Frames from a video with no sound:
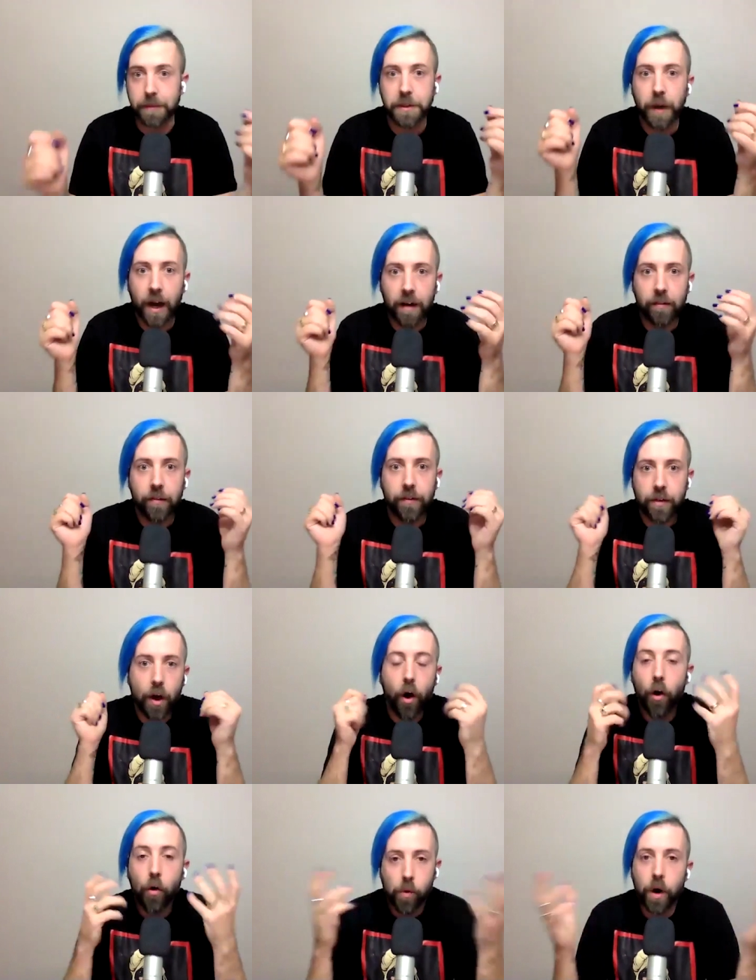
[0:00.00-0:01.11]
I mean, you have the
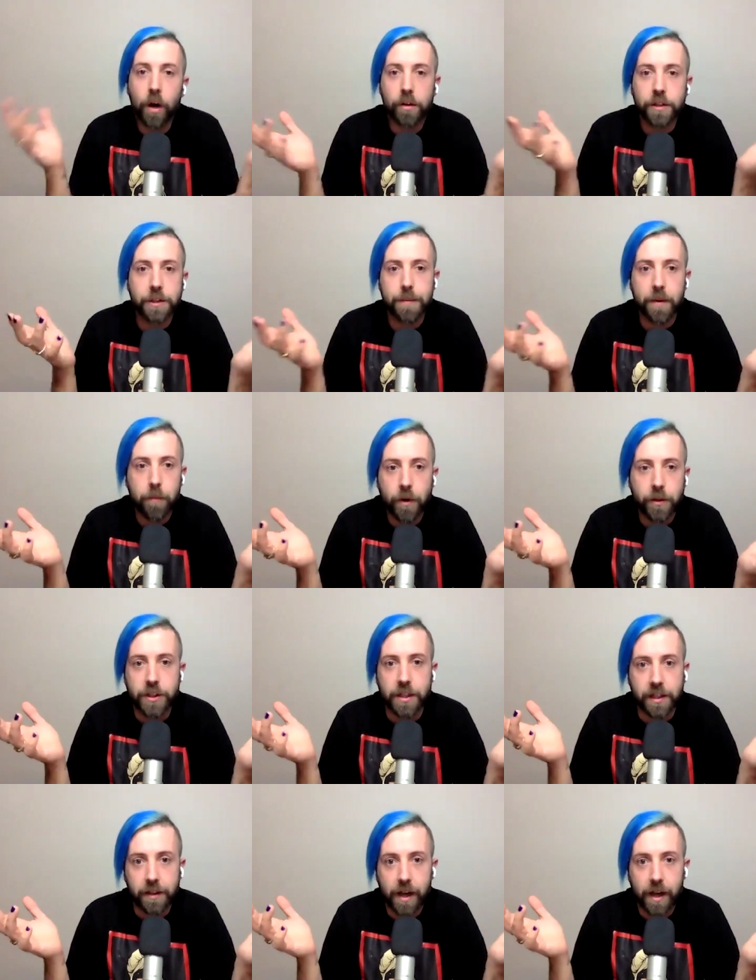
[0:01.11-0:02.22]
whole world has been watching,